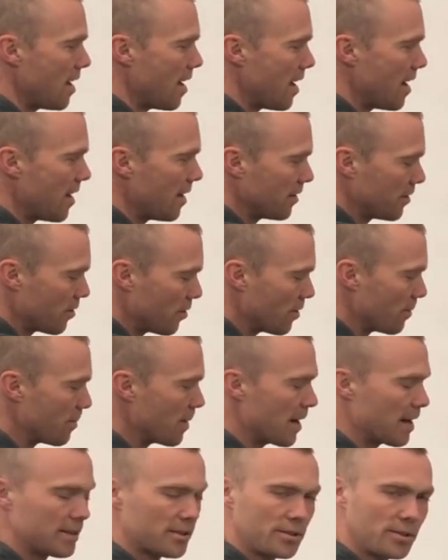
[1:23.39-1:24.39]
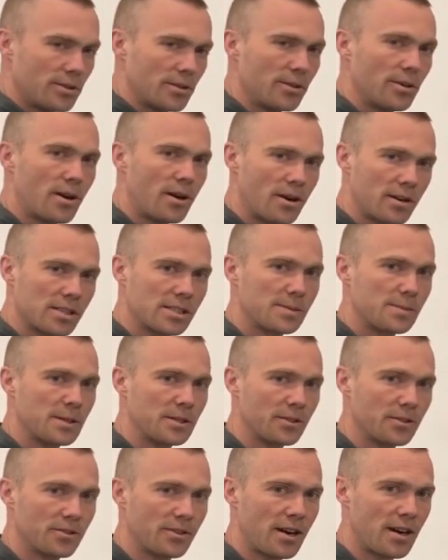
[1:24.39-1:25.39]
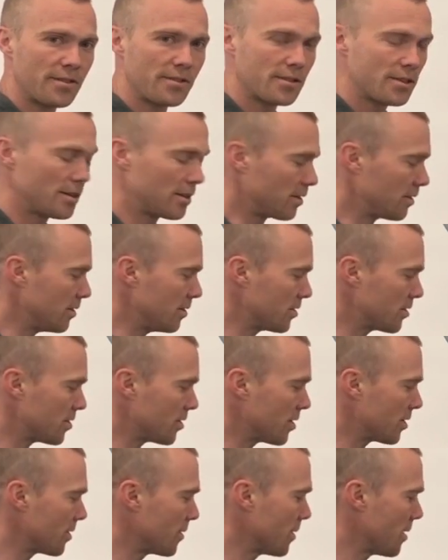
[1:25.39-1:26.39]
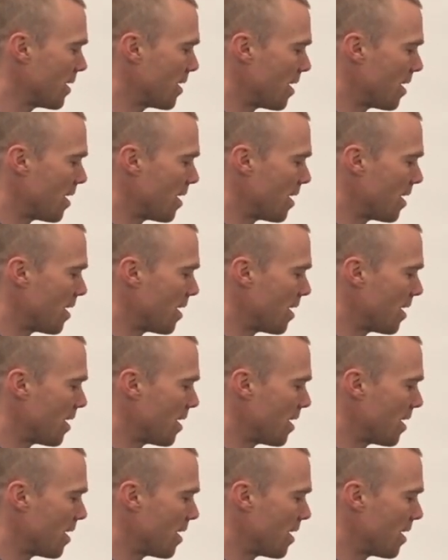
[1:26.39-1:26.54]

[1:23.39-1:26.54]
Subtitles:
and going back to our spindle driver enclosure.